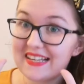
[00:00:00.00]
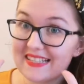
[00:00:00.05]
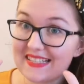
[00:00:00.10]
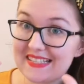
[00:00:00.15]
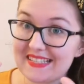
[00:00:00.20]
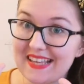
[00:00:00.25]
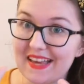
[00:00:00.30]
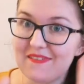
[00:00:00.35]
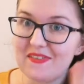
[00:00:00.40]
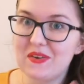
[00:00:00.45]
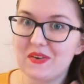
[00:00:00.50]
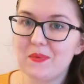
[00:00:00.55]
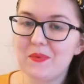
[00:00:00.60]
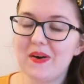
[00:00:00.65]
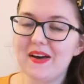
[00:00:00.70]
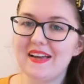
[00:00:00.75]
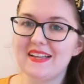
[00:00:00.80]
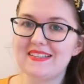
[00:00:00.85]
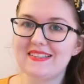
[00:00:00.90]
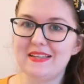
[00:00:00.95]
7
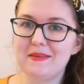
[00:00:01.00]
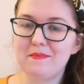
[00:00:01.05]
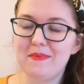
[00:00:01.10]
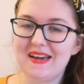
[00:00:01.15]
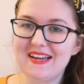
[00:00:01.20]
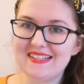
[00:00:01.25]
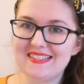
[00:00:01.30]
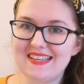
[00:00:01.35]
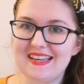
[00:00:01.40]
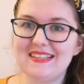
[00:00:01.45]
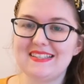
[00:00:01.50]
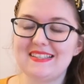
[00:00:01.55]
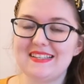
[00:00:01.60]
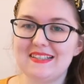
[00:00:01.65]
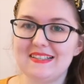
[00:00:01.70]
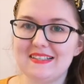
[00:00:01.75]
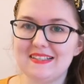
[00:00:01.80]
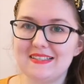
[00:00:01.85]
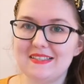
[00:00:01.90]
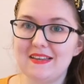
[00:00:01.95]
words in my
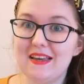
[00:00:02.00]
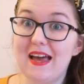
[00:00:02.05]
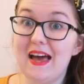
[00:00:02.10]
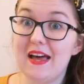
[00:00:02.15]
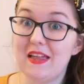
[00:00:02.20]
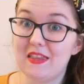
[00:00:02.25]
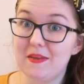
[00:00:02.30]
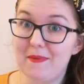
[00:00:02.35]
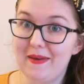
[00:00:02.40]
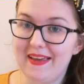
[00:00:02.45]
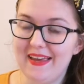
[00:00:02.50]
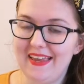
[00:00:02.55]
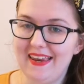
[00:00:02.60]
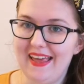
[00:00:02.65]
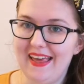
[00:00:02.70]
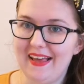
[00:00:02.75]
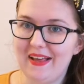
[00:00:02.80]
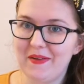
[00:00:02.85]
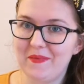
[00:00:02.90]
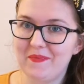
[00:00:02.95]
sentence at the
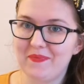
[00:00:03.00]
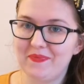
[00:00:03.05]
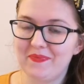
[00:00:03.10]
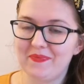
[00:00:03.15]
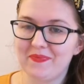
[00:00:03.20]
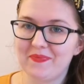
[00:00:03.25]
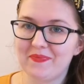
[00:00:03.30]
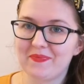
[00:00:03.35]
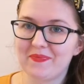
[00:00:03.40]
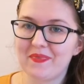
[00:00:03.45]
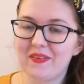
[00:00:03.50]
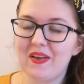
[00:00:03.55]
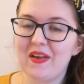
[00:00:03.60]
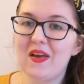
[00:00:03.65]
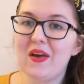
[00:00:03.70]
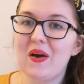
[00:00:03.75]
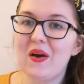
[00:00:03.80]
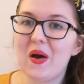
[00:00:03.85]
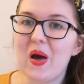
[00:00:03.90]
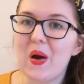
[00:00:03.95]
beginning.
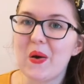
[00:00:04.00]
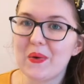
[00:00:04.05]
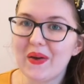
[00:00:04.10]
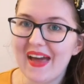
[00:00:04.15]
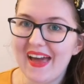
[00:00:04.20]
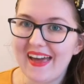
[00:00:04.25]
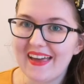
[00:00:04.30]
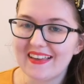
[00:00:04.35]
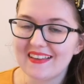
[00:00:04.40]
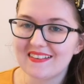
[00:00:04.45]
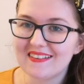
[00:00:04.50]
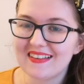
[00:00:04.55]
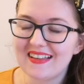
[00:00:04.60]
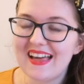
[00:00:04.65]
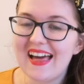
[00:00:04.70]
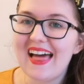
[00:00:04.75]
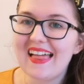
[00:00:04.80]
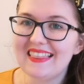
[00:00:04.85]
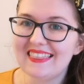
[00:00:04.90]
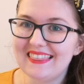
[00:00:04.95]
Okay,
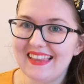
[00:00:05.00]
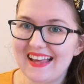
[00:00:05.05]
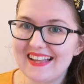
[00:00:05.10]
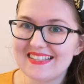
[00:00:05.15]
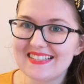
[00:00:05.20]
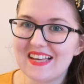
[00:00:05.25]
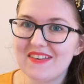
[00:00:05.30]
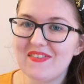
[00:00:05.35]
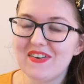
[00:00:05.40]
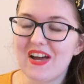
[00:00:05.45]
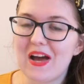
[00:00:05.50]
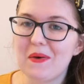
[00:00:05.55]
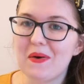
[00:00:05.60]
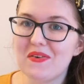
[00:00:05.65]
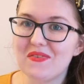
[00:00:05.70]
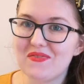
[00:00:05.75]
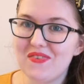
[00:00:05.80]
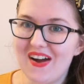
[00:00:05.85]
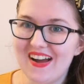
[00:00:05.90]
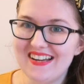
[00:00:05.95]
let's have a go
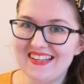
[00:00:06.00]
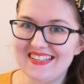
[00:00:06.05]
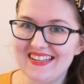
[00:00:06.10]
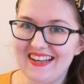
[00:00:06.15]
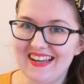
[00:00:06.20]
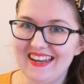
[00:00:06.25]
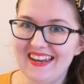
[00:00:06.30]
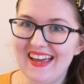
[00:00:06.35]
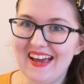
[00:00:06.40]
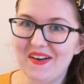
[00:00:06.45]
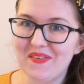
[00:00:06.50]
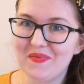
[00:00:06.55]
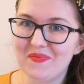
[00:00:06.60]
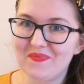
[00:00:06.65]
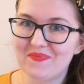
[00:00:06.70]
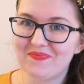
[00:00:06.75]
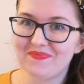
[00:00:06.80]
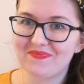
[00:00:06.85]
at writing it now.